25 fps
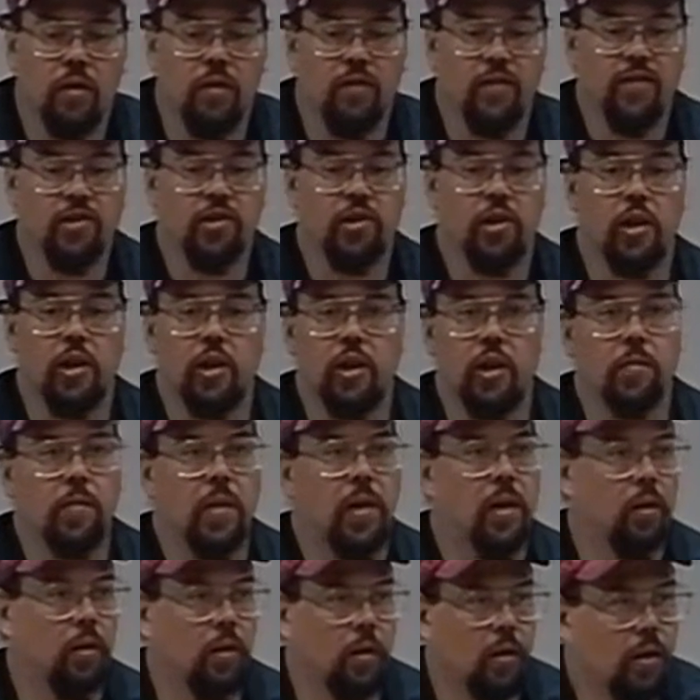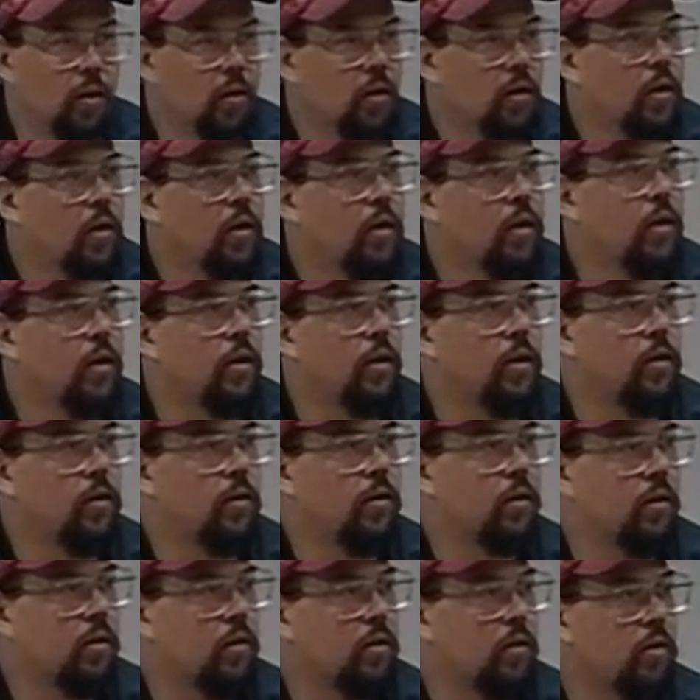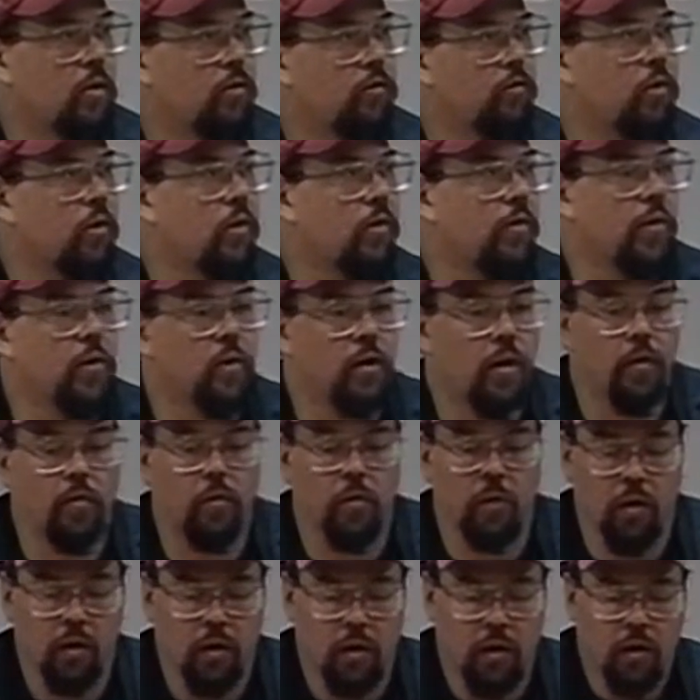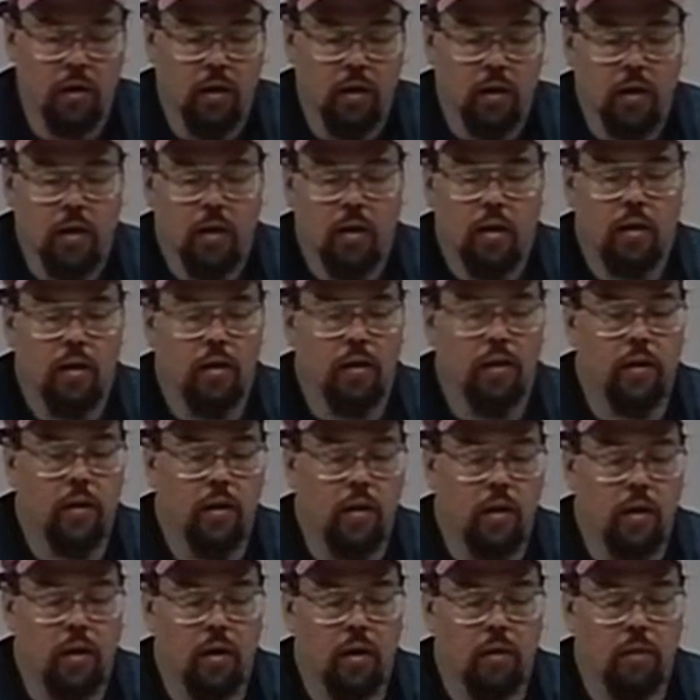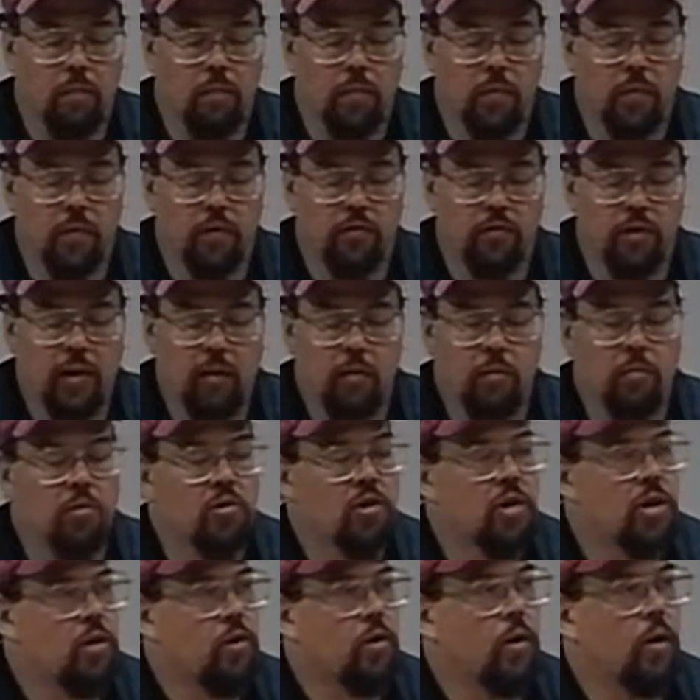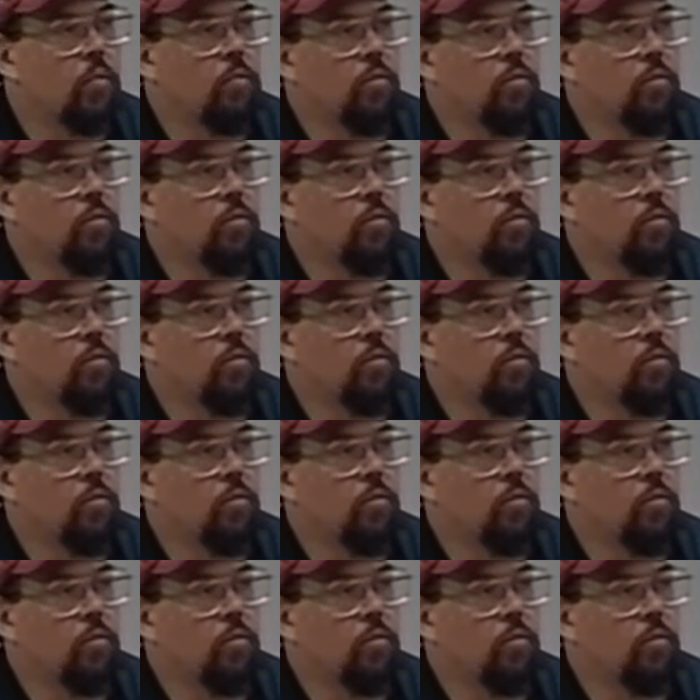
DaVinci Email and uh, use the Novell network, the um, the standard machine you